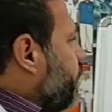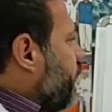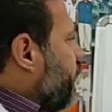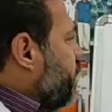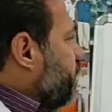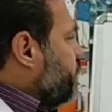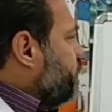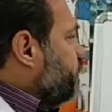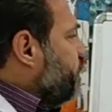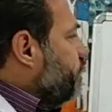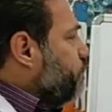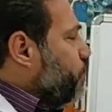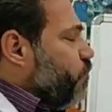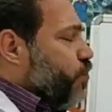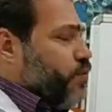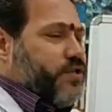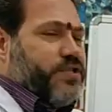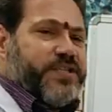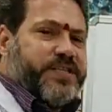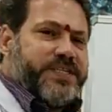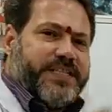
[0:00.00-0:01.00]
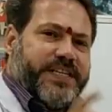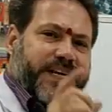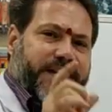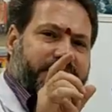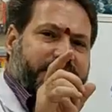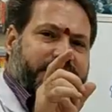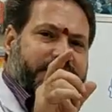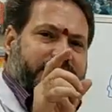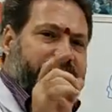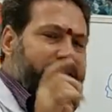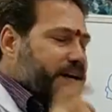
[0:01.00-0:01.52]
part, the
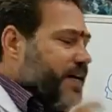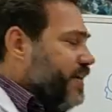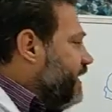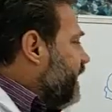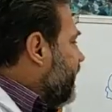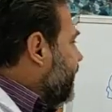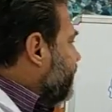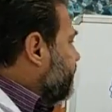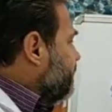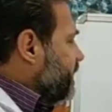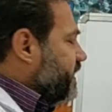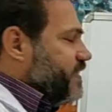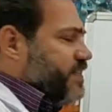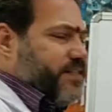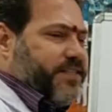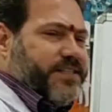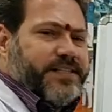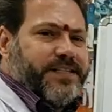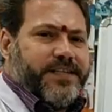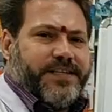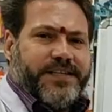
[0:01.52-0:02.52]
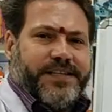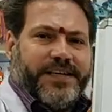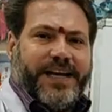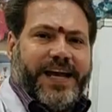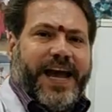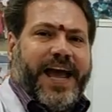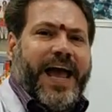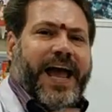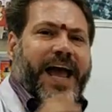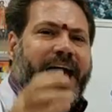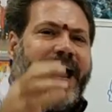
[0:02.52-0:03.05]
postcentral gyrus,
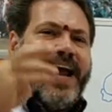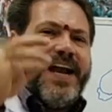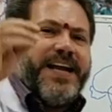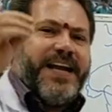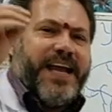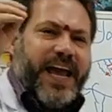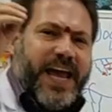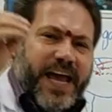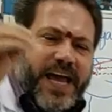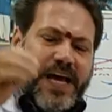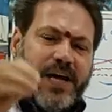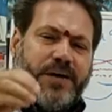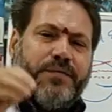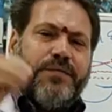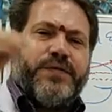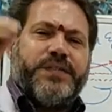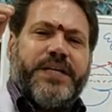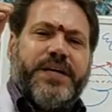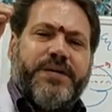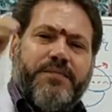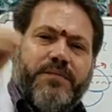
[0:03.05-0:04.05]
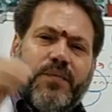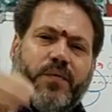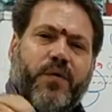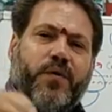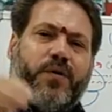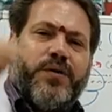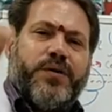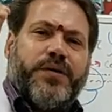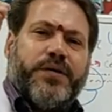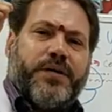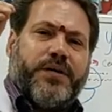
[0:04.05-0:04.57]
and every
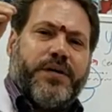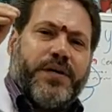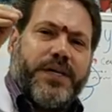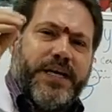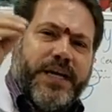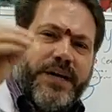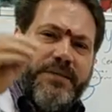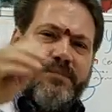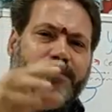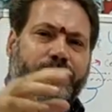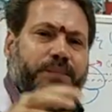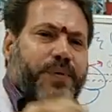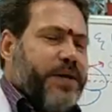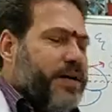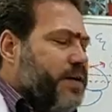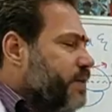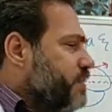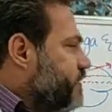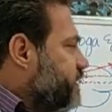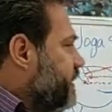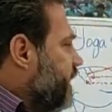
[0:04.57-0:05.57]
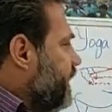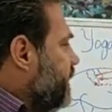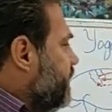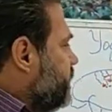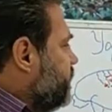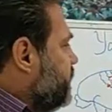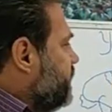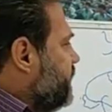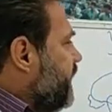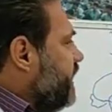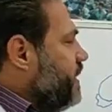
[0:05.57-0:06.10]
motor impulse that
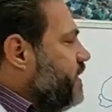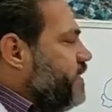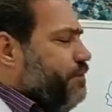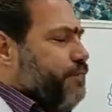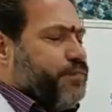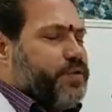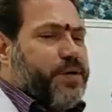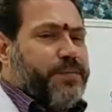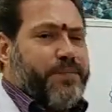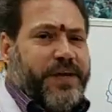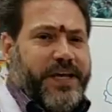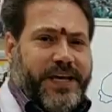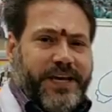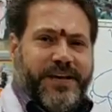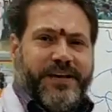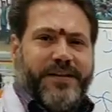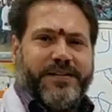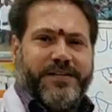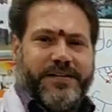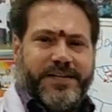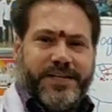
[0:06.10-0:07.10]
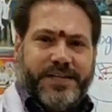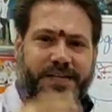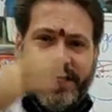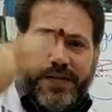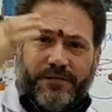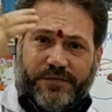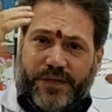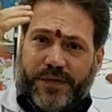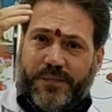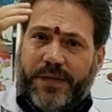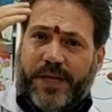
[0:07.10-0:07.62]
is sent from here,
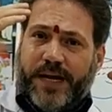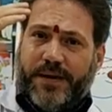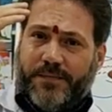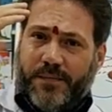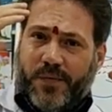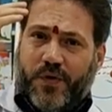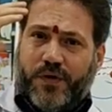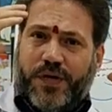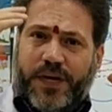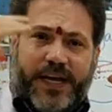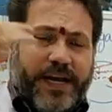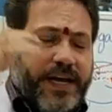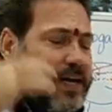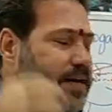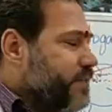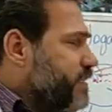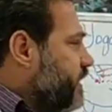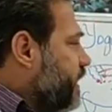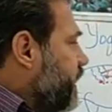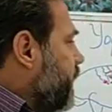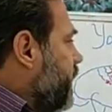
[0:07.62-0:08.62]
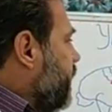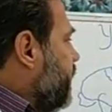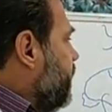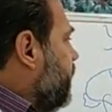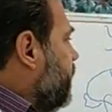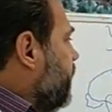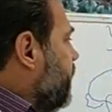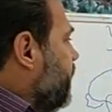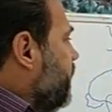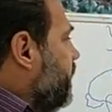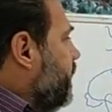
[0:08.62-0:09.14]
from that motor
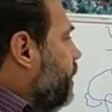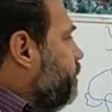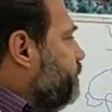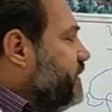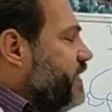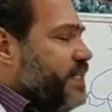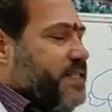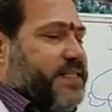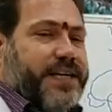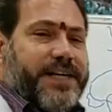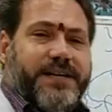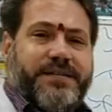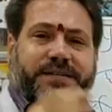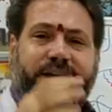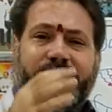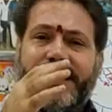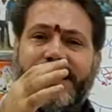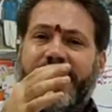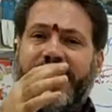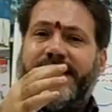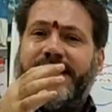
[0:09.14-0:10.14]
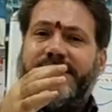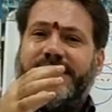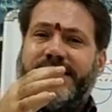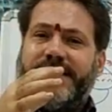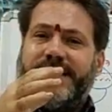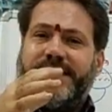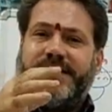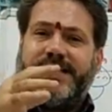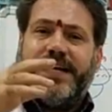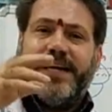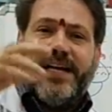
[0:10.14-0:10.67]
area, the precentral
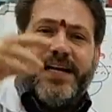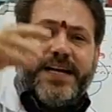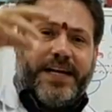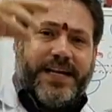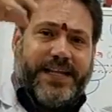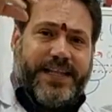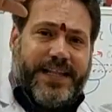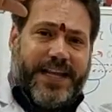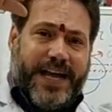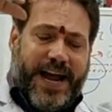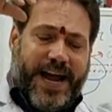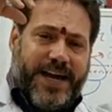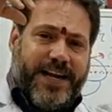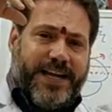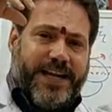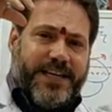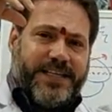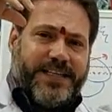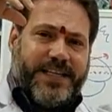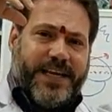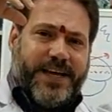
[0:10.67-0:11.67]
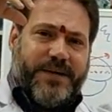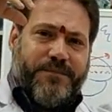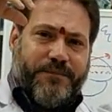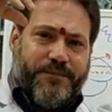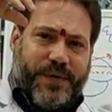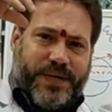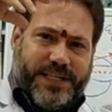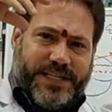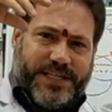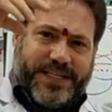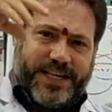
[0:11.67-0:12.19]
gyrus, that is the
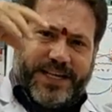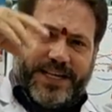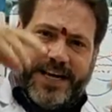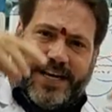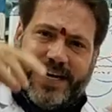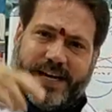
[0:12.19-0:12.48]
impulse that